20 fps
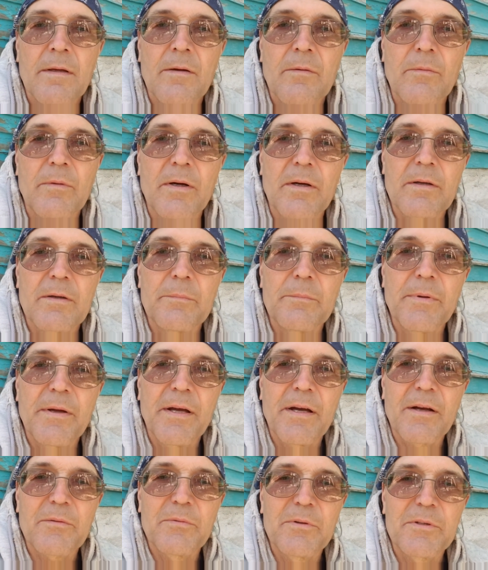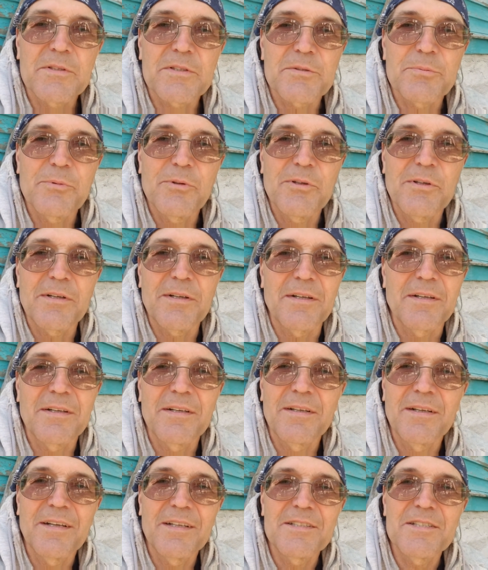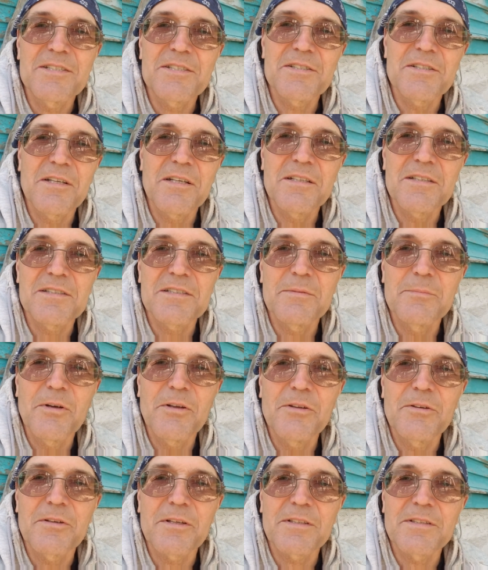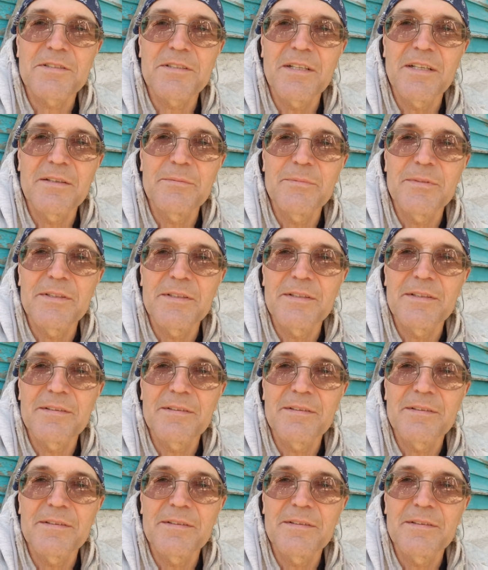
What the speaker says: Welcome back once more. I just thought of some other excitement.